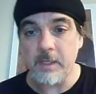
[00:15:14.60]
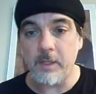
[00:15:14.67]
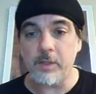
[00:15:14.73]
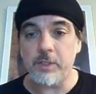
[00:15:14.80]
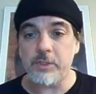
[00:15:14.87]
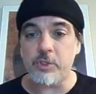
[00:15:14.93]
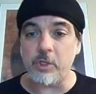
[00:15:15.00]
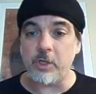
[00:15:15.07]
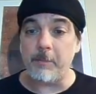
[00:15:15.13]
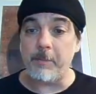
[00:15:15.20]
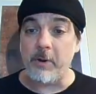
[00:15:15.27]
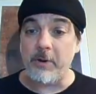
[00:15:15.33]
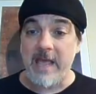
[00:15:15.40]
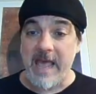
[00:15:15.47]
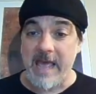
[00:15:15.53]
Now let's talk
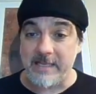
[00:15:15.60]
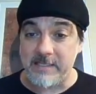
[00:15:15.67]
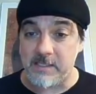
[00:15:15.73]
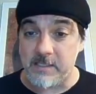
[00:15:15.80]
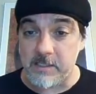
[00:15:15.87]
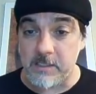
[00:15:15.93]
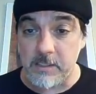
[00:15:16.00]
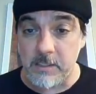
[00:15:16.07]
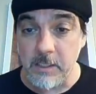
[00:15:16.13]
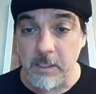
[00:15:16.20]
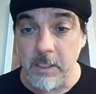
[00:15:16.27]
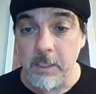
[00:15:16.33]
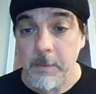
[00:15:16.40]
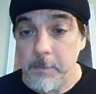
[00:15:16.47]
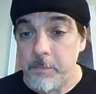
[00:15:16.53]
about s.
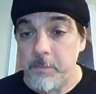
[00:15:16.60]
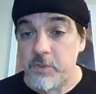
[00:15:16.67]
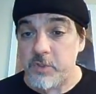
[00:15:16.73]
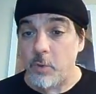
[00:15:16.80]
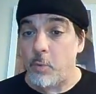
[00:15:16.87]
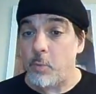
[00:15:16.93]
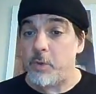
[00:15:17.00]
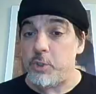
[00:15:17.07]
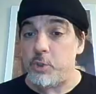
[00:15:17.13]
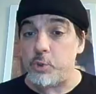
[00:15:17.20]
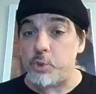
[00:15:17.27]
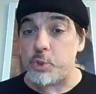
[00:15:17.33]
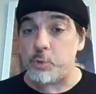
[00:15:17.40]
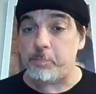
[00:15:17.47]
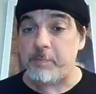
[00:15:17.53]
So when
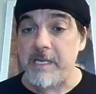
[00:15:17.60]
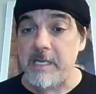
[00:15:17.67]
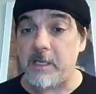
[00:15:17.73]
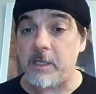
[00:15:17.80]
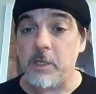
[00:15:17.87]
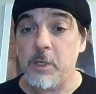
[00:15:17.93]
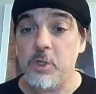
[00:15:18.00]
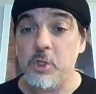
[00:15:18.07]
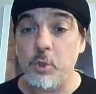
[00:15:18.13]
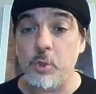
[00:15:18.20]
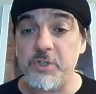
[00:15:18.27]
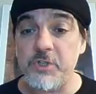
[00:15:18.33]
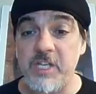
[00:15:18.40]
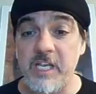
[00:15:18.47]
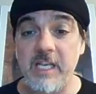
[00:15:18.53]
you speak, you
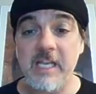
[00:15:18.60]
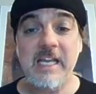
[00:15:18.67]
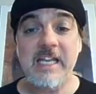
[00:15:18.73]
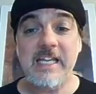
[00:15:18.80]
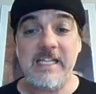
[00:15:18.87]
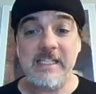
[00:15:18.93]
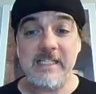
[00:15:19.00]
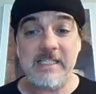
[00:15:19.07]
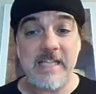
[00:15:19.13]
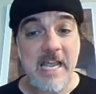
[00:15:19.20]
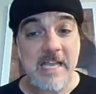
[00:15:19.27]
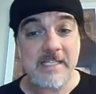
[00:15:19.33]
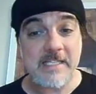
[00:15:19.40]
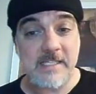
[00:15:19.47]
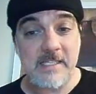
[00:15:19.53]
can say
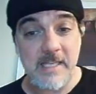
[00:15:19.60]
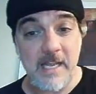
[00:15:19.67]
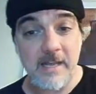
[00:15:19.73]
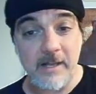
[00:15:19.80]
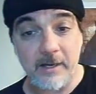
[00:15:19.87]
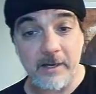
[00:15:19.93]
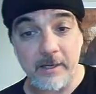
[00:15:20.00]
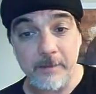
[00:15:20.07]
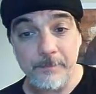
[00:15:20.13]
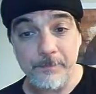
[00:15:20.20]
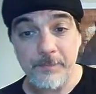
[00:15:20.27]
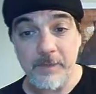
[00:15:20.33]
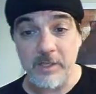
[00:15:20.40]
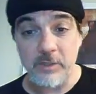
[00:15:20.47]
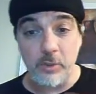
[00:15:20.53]
inteser,
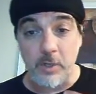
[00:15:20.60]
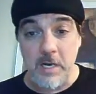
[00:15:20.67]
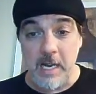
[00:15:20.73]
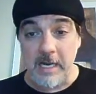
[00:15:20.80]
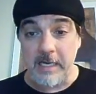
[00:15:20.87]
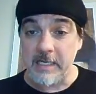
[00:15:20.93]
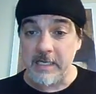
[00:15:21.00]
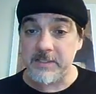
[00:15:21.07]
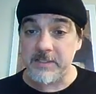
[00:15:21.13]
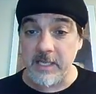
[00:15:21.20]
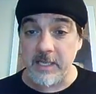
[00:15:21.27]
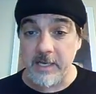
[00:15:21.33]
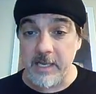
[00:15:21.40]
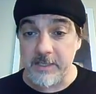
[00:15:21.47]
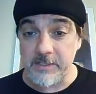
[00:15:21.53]
and you can kind of hiss
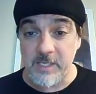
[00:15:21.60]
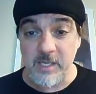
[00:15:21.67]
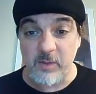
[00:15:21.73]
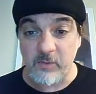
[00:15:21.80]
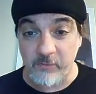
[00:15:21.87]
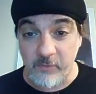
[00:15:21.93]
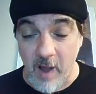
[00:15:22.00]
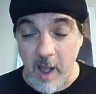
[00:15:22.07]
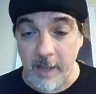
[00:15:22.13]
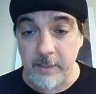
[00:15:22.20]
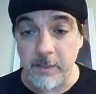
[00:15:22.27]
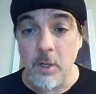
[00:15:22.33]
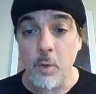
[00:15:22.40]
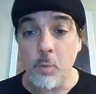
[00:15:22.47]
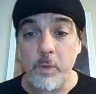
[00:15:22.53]
that s. It's
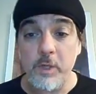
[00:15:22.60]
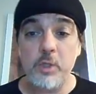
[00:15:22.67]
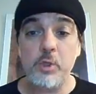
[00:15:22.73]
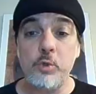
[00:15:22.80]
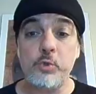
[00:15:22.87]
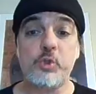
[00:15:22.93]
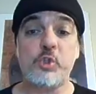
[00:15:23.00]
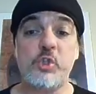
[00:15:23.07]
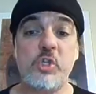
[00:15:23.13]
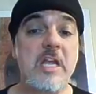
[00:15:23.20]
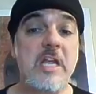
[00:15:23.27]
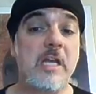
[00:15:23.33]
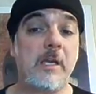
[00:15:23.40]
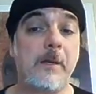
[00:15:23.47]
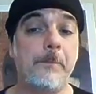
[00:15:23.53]
fine. When you
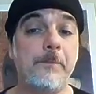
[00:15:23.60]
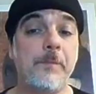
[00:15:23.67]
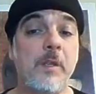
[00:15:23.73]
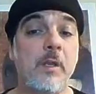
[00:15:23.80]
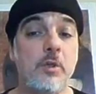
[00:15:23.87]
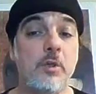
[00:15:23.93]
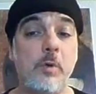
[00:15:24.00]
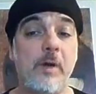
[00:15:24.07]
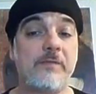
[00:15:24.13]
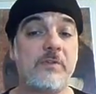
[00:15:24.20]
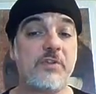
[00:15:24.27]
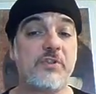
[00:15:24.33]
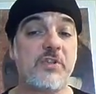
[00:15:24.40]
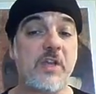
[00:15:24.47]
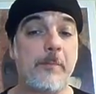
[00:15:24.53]
sing, you have
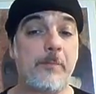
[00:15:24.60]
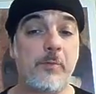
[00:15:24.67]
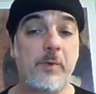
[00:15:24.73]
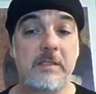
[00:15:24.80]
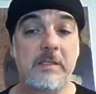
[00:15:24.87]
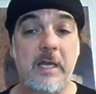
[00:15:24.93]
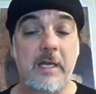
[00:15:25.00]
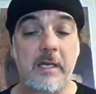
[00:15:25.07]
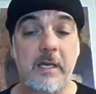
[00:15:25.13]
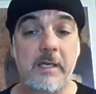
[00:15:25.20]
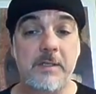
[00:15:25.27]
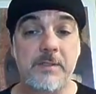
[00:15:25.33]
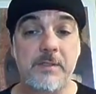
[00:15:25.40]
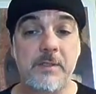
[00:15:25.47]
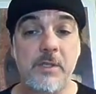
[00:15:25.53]
to separate that
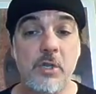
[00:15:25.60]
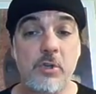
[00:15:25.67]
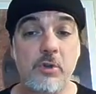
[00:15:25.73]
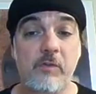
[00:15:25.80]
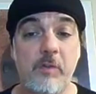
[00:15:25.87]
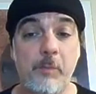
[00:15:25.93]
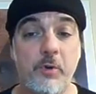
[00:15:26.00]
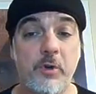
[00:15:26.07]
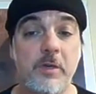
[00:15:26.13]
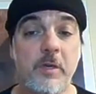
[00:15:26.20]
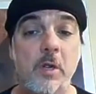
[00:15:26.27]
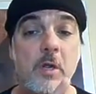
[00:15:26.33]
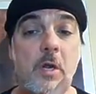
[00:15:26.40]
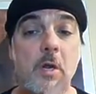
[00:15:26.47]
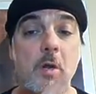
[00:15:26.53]
s. You have to put